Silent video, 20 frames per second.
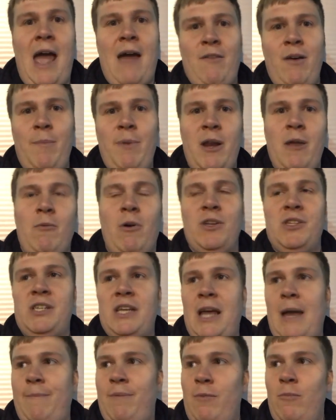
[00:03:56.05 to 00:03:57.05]
Everybody wants
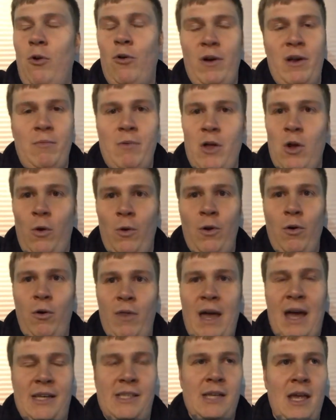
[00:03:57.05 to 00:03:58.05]
to get promoted. We all know
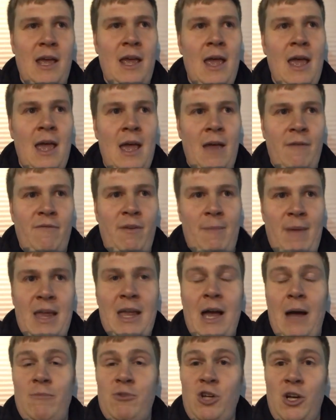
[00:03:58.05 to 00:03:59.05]
that. For
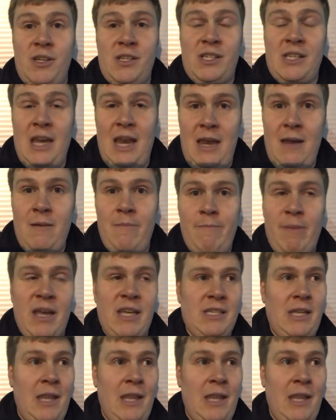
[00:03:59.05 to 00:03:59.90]
me, I'm Johnson in because I